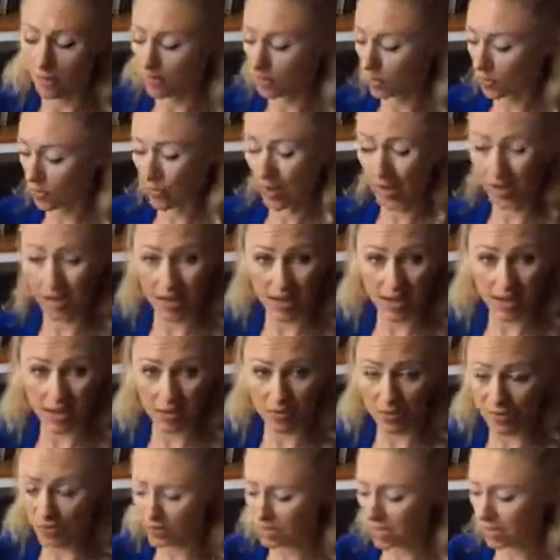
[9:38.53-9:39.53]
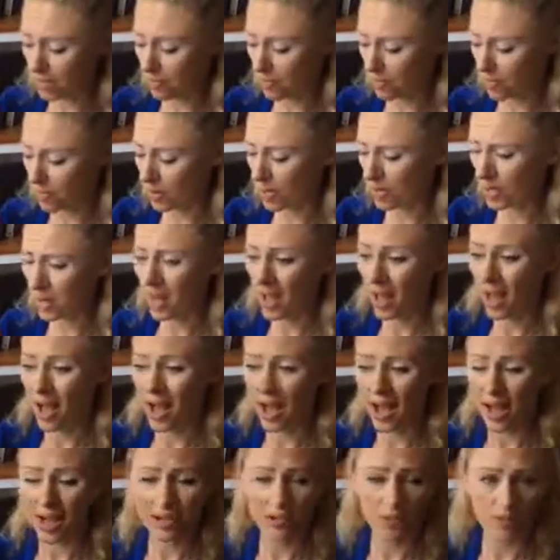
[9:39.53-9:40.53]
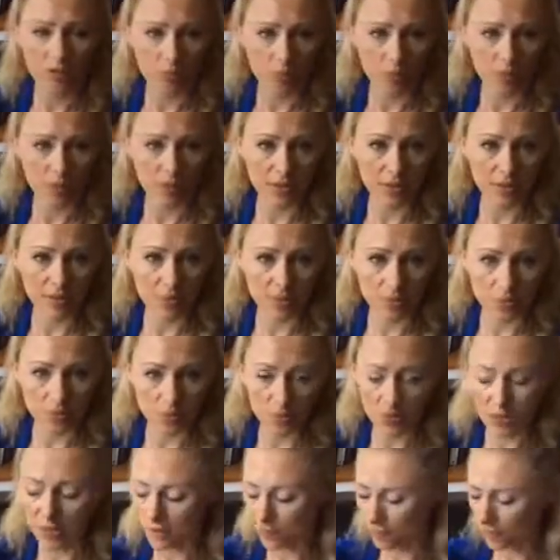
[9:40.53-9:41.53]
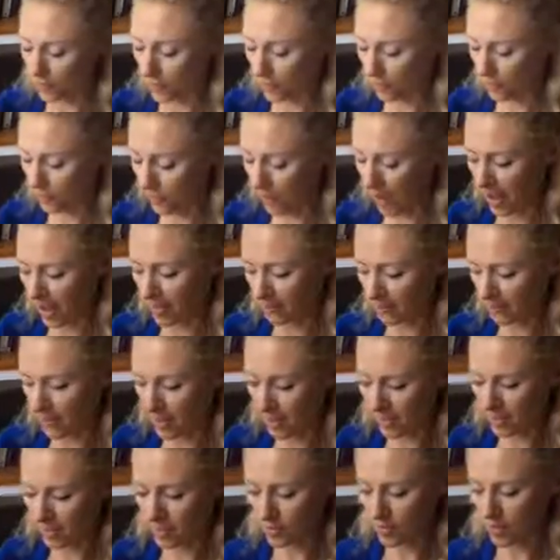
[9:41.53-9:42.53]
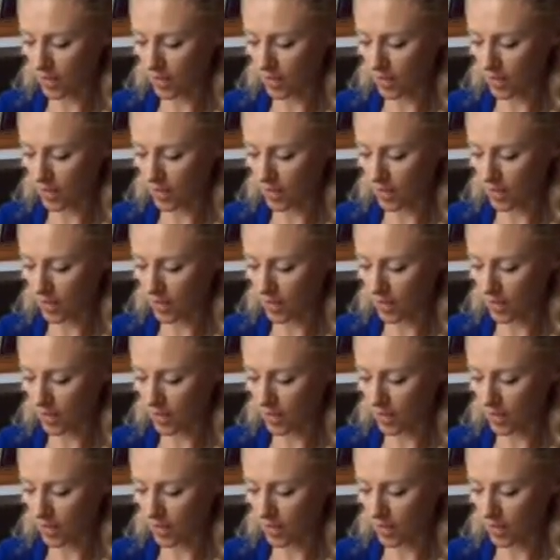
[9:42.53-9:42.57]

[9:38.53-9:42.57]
But right now, step one, I just want them to read for 5 minutes.